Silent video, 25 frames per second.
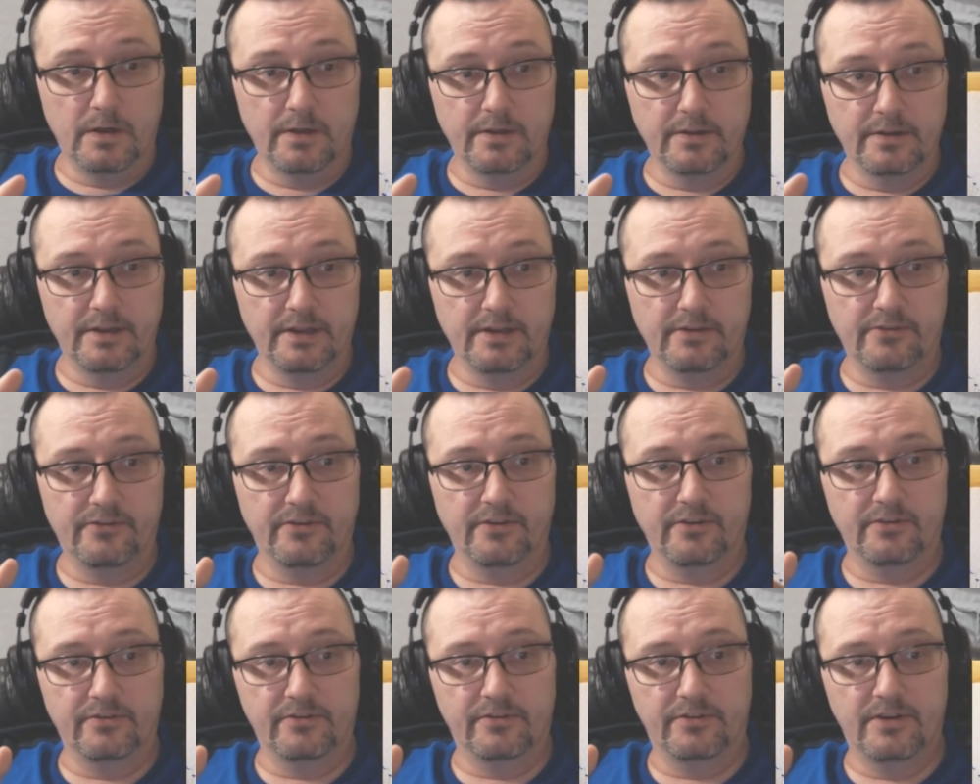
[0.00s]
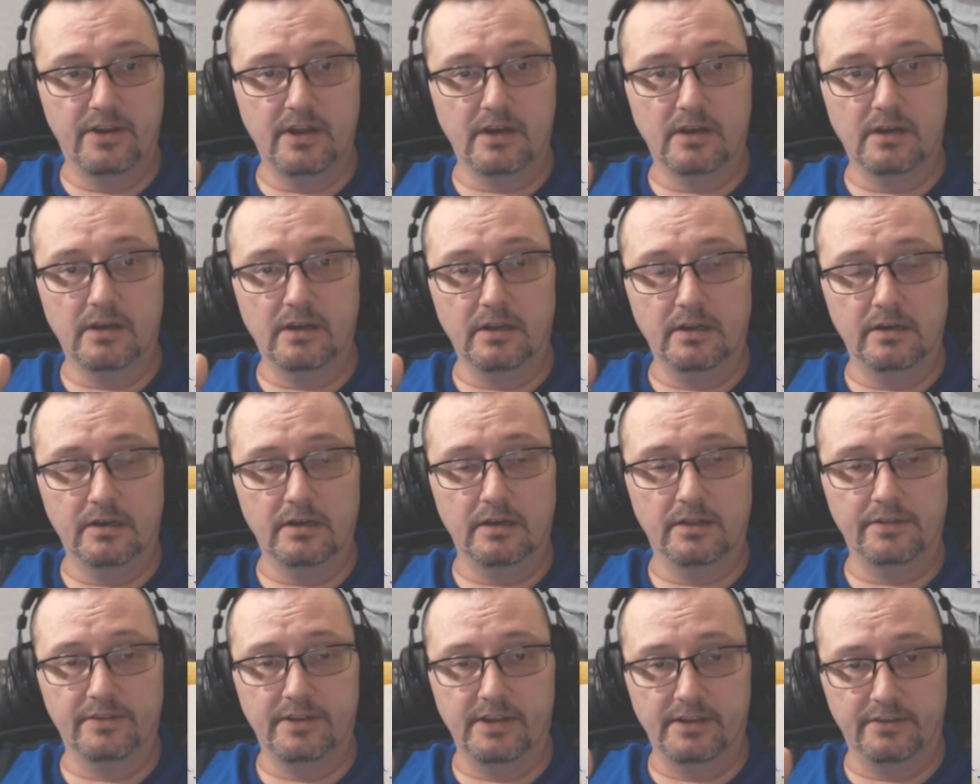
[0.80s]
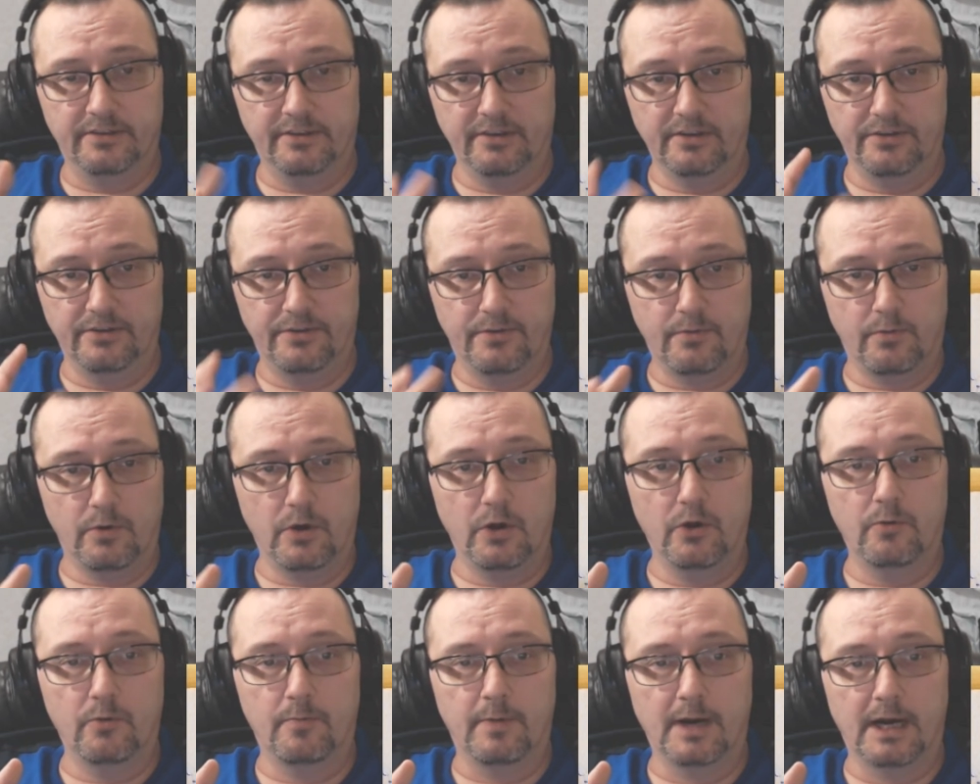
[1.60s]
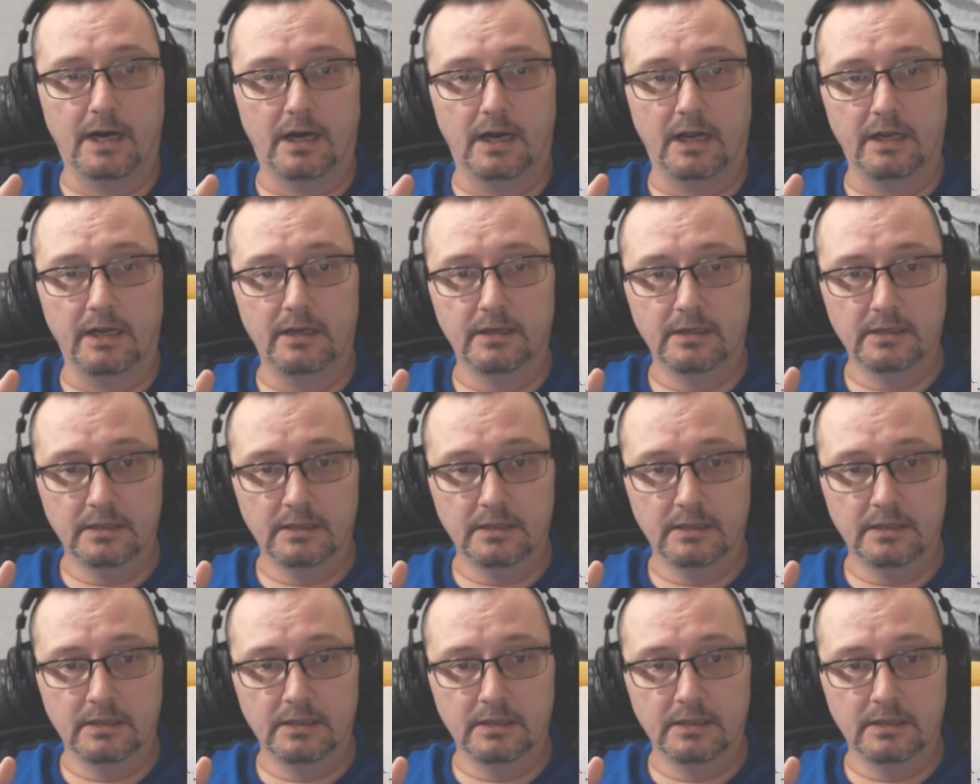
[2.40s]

this is done, this is the robot